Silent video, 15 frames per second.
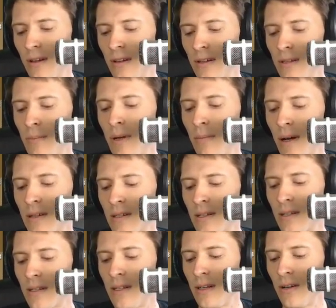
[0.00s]
It's been about
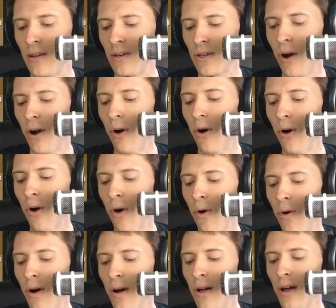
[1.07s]
60 years.
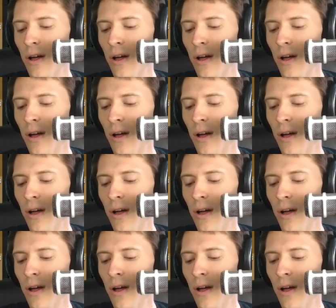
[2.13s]
Uh-oh.